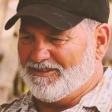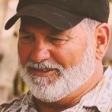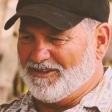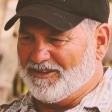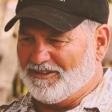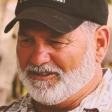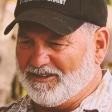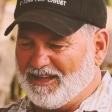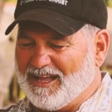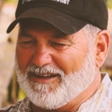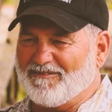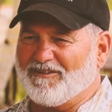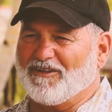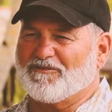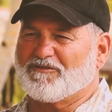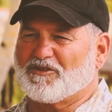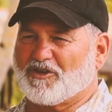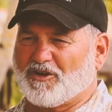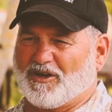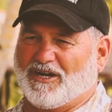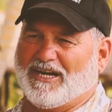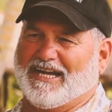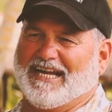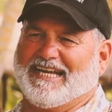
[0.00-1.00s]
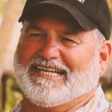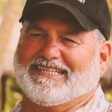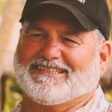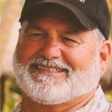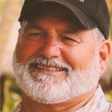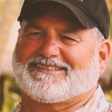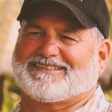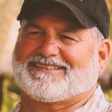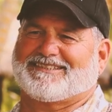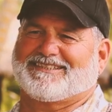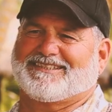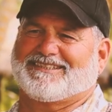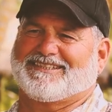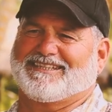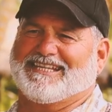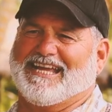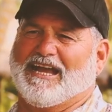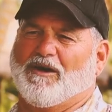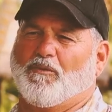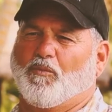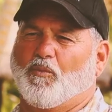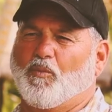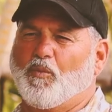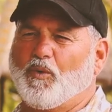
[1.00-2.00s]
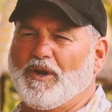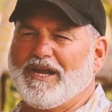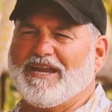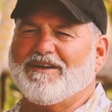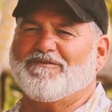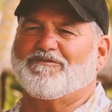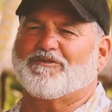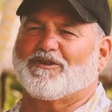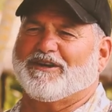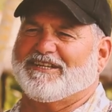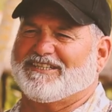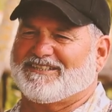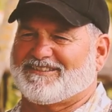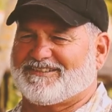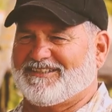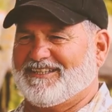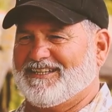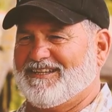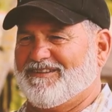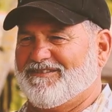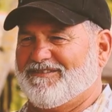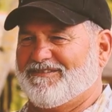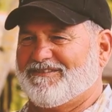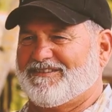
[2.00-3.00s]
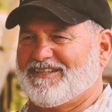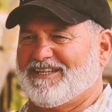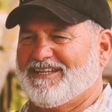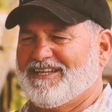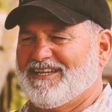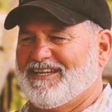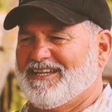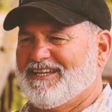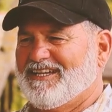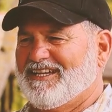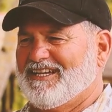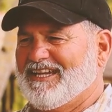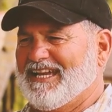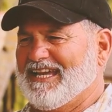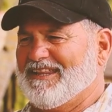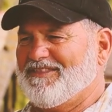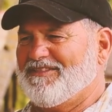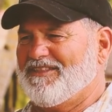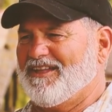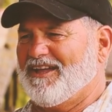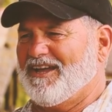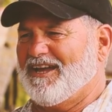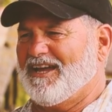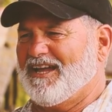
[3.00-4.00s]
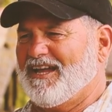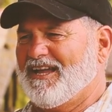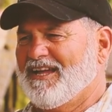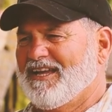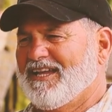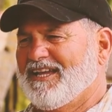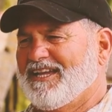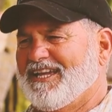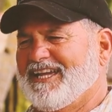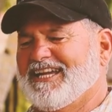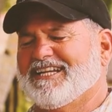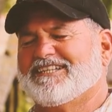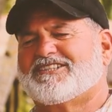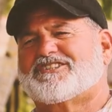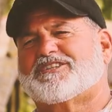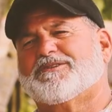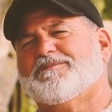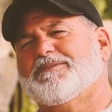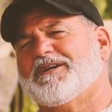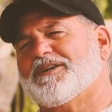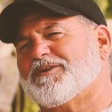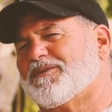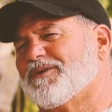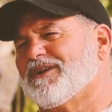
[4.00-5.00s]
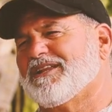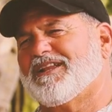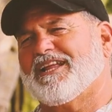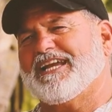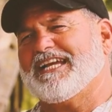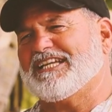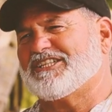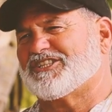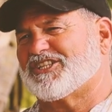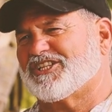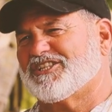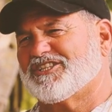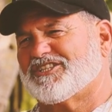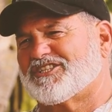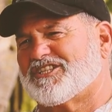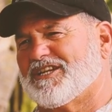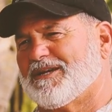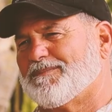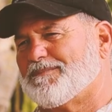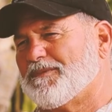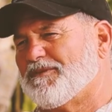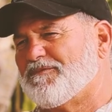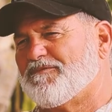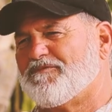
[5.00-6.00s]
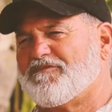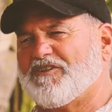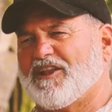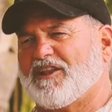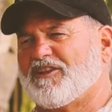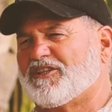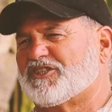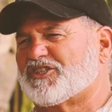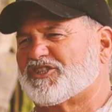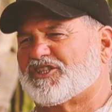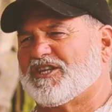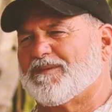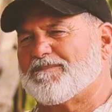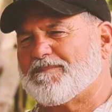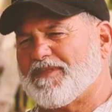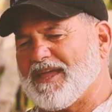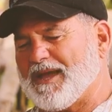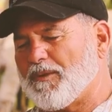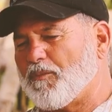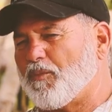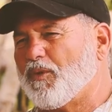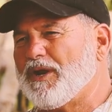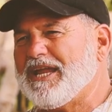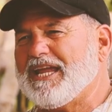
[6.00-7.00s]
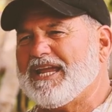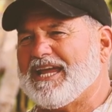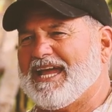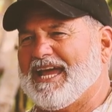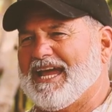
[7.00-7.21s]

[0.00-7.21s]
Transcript: the love of Christ that we've received and the intimate relationship and fellowship that we